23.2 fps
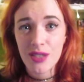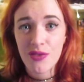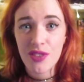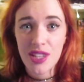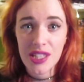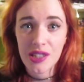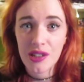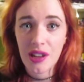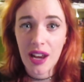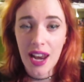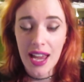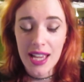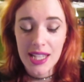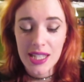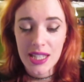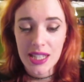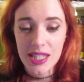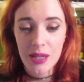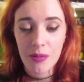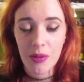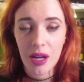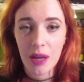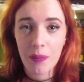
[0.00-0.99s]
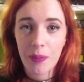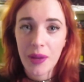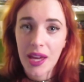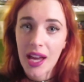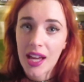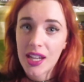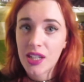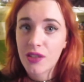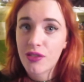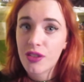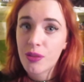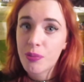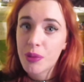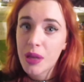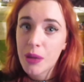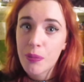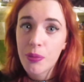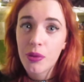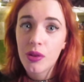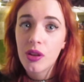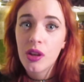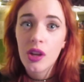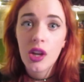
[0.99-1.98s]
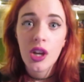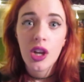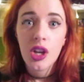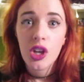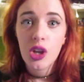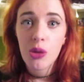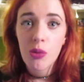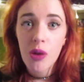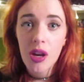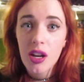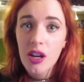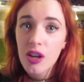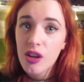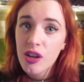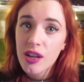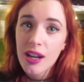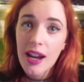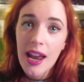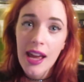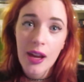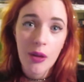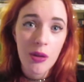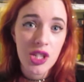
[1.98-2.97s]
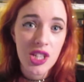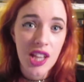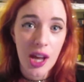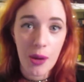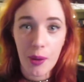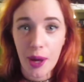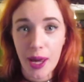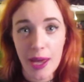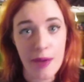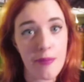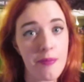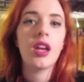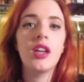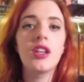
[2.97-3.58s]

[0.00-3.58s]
physical lessons it might be handy for people who want to learn a language that way